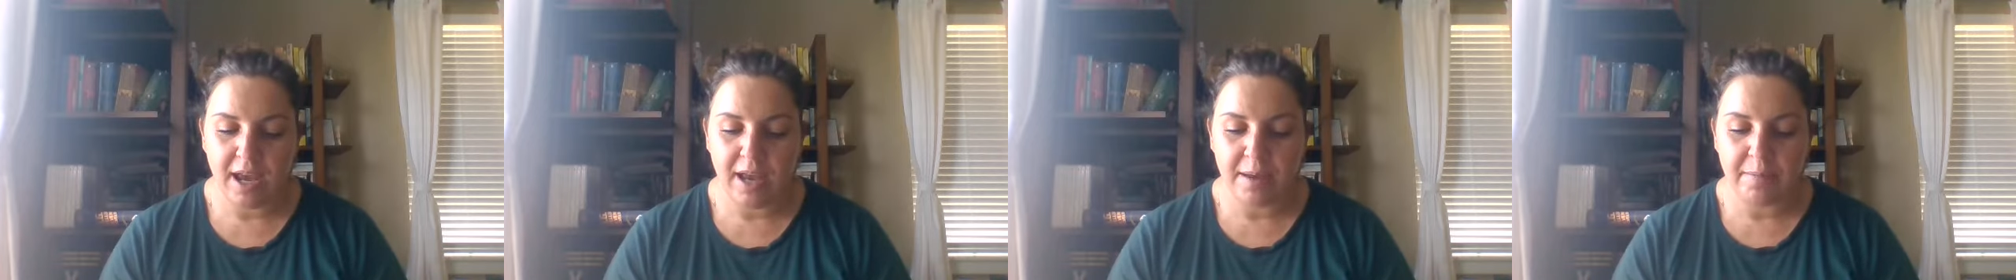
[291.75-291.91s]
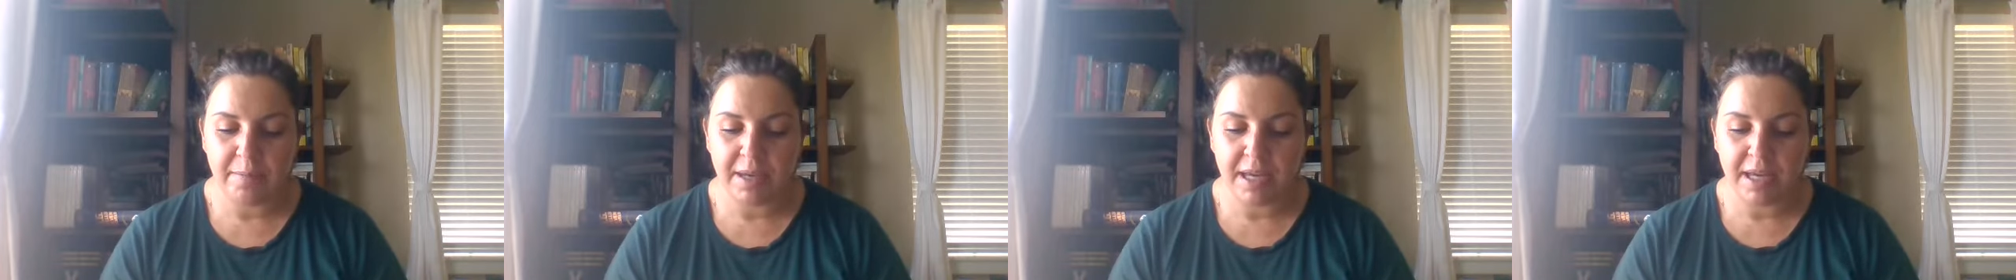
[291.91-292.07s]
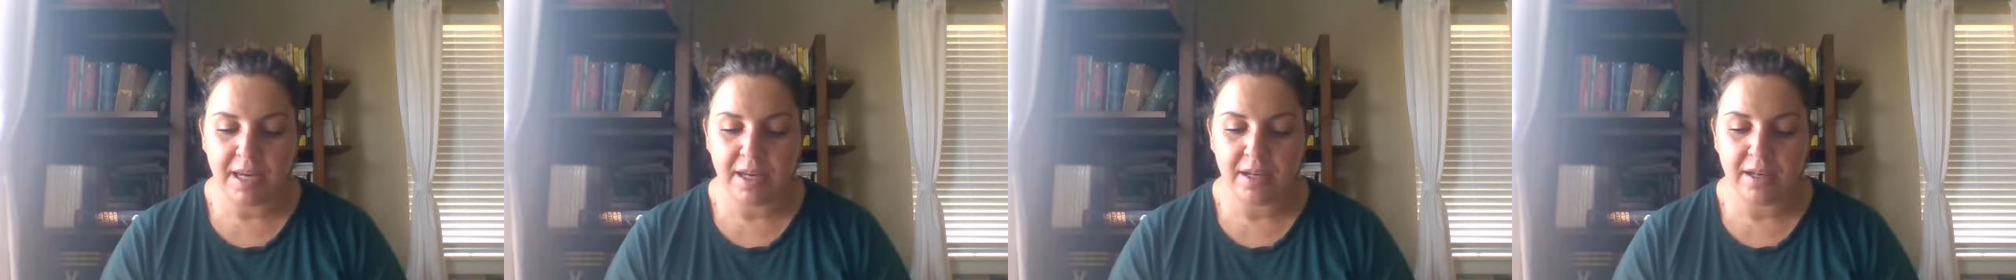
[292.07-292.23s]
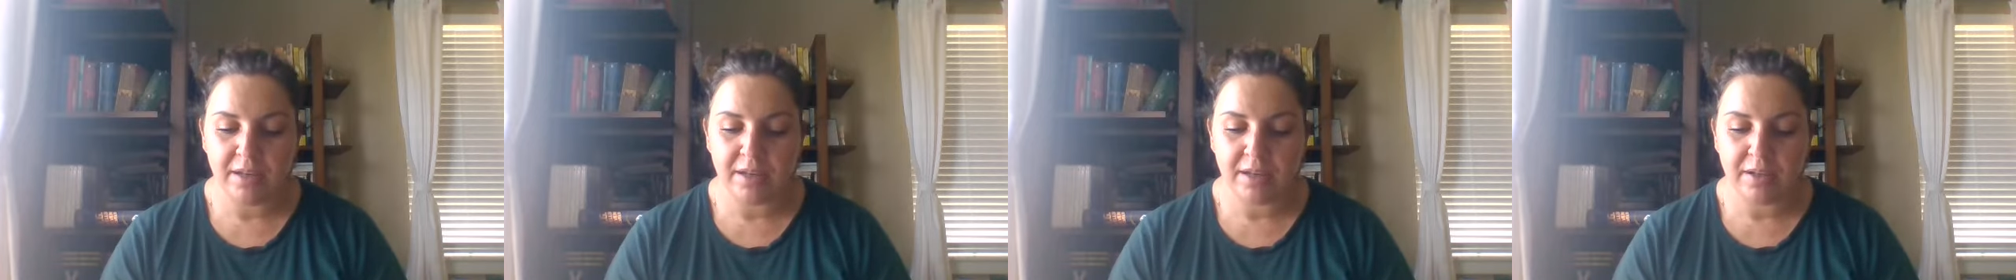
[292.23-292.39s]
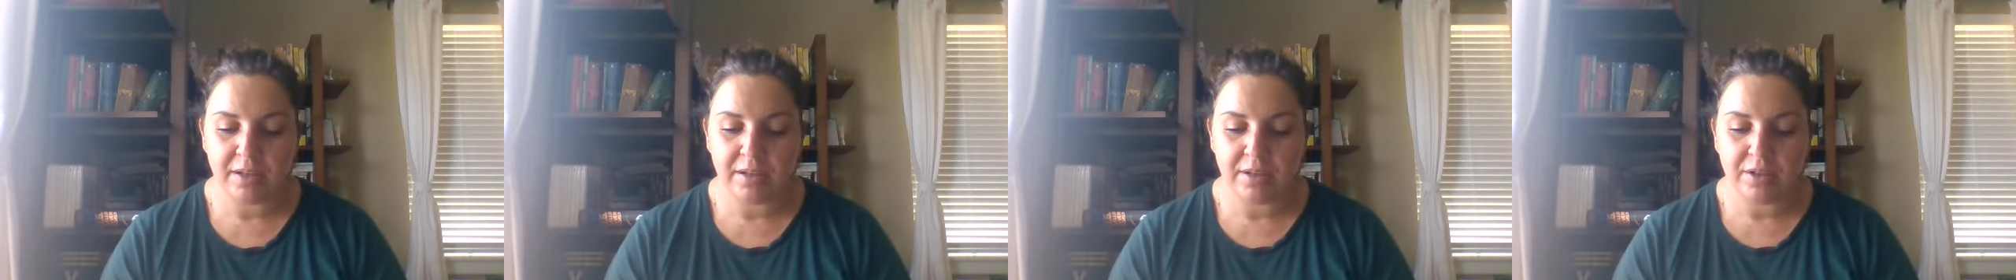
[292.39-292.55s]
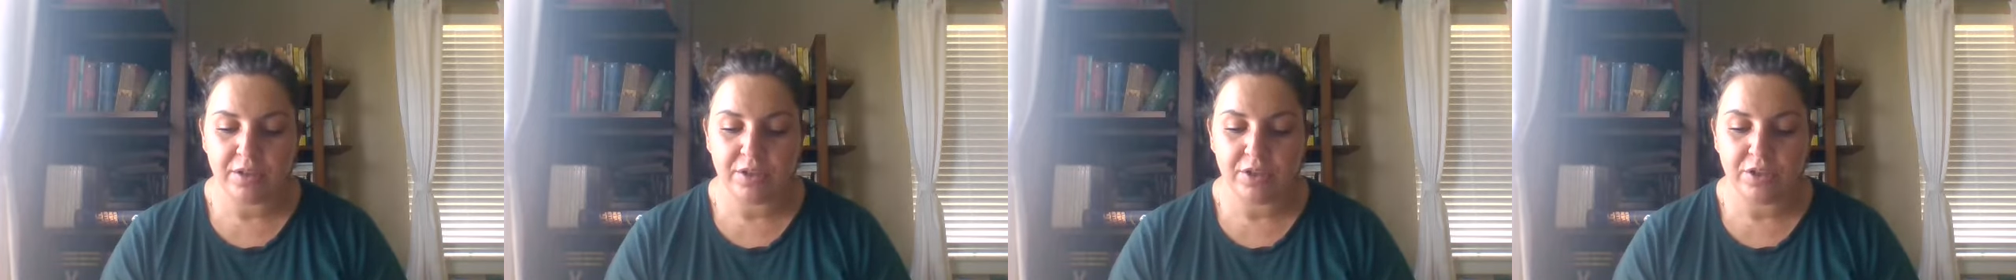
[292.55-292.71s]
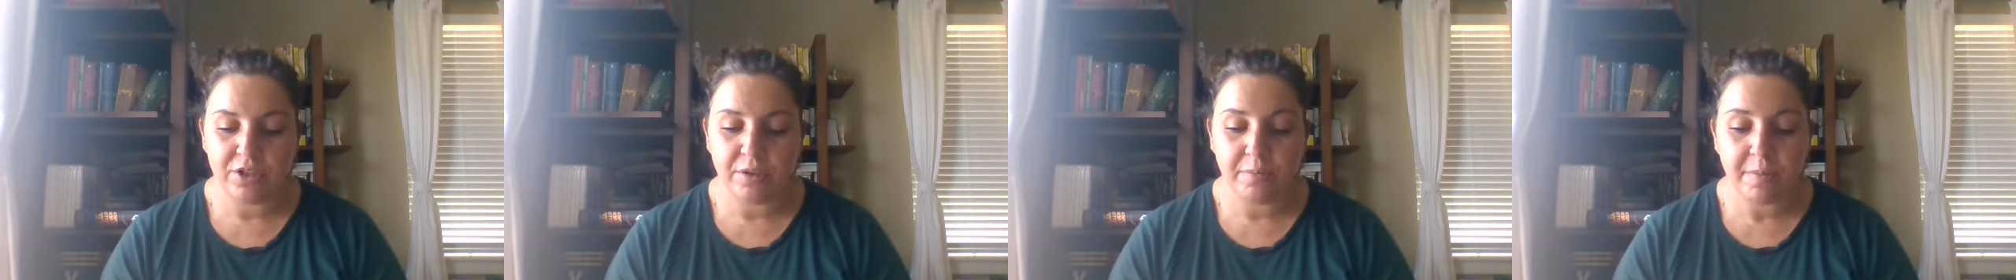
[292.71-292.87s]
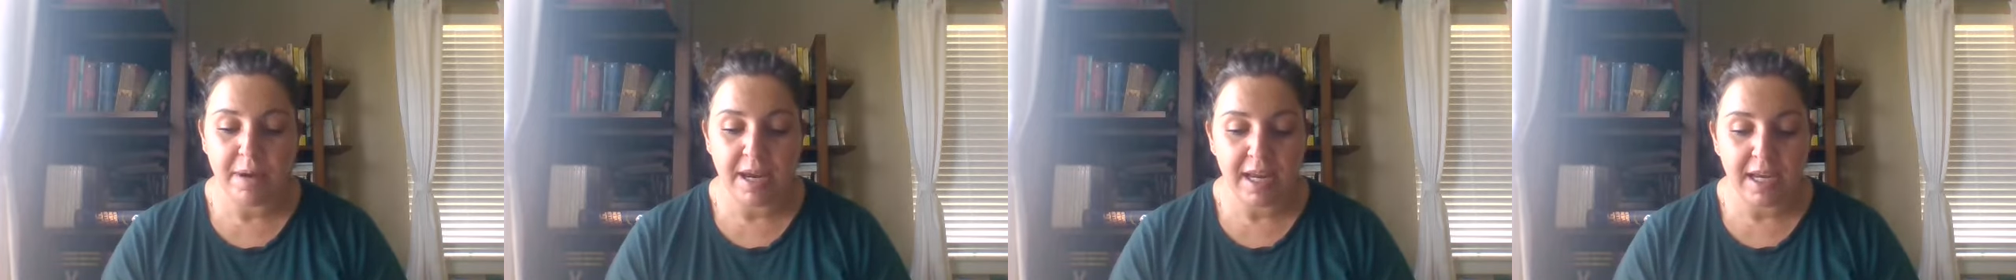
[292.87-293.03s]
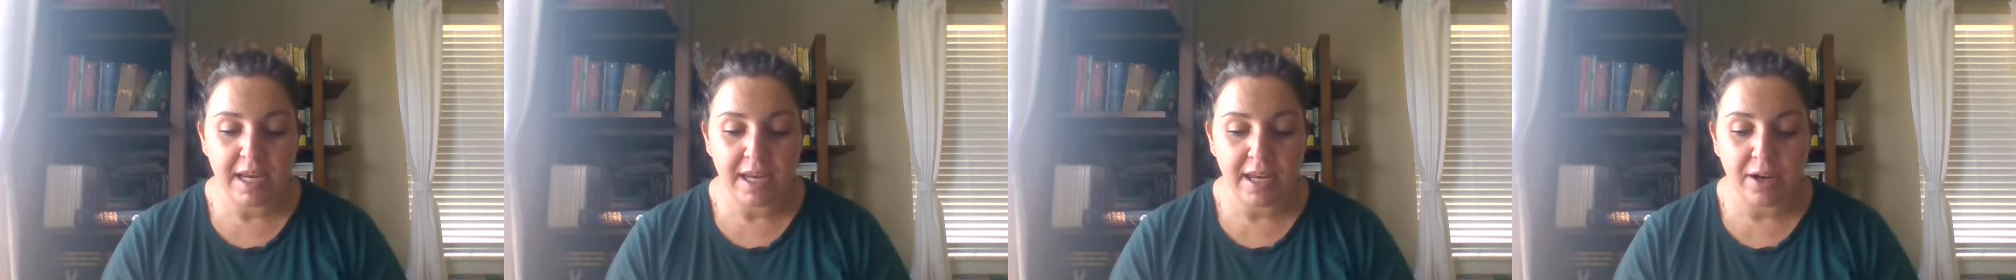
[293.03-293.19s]
I mean, she
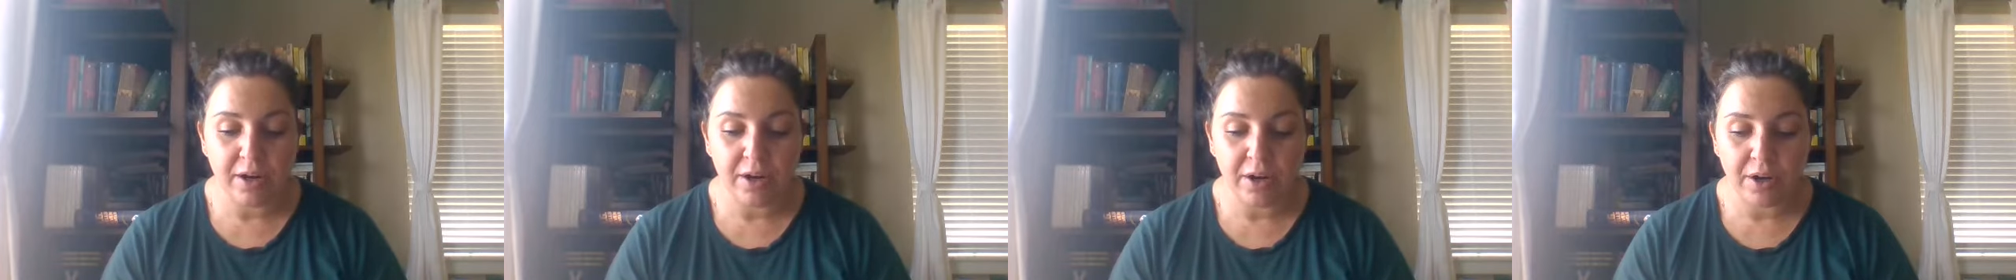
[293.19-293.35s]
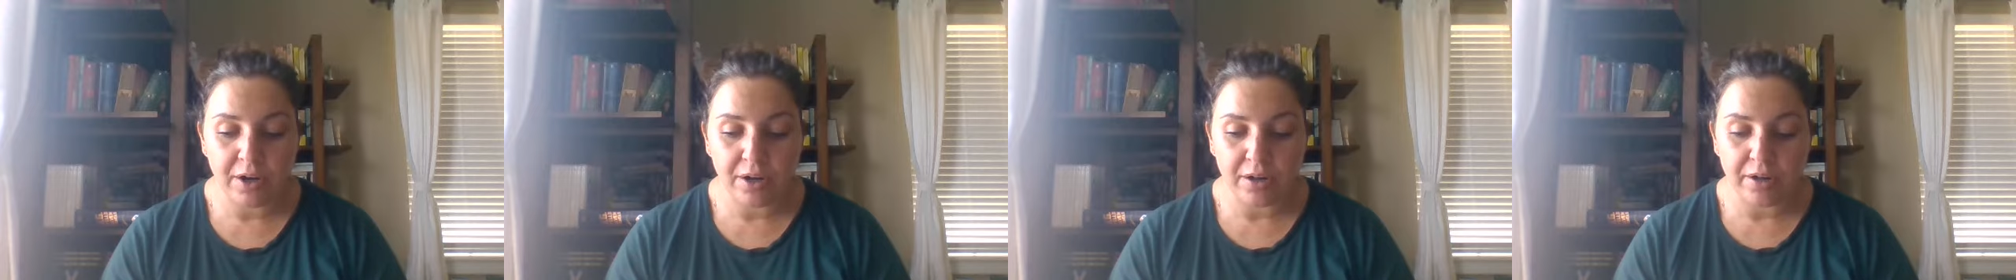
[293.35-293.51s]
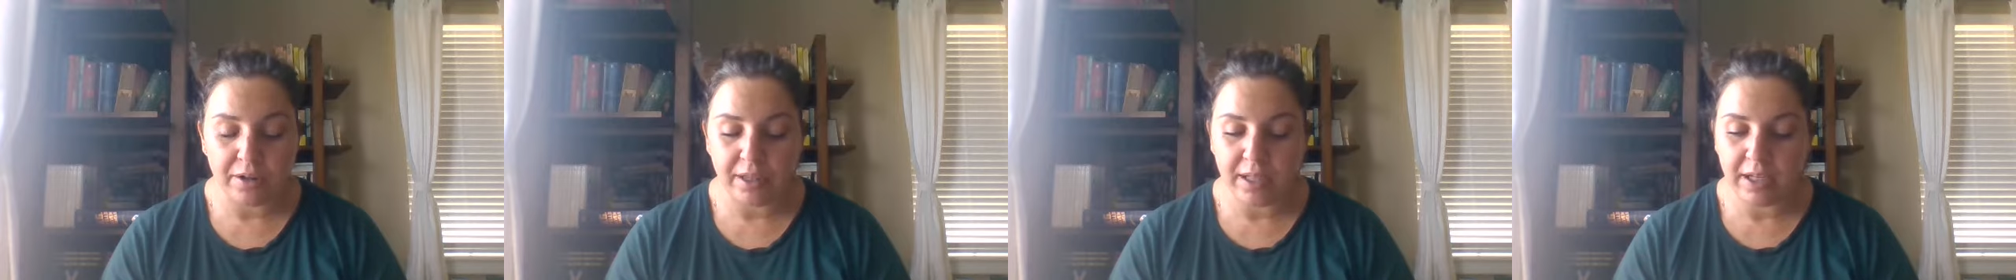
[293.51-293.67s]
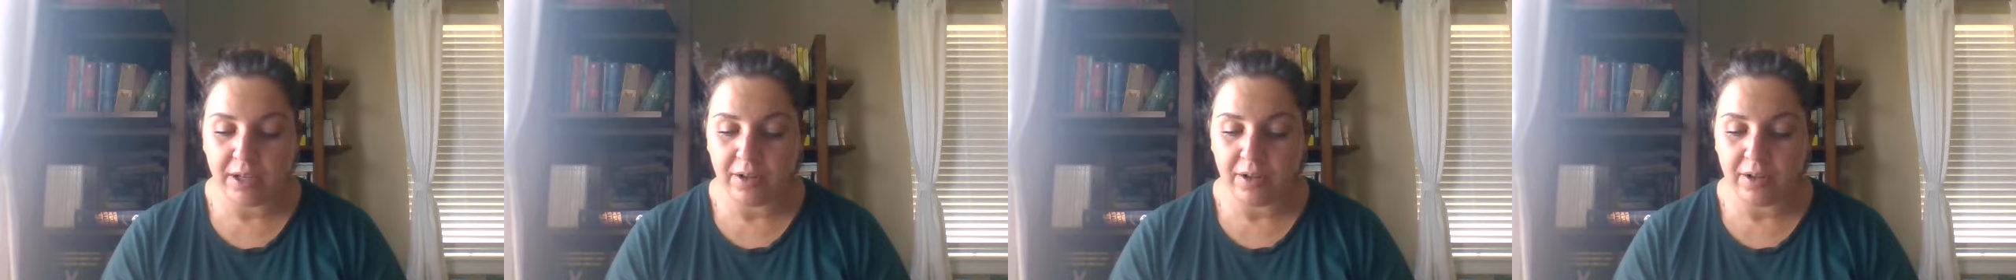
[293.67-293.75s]
might get hurt.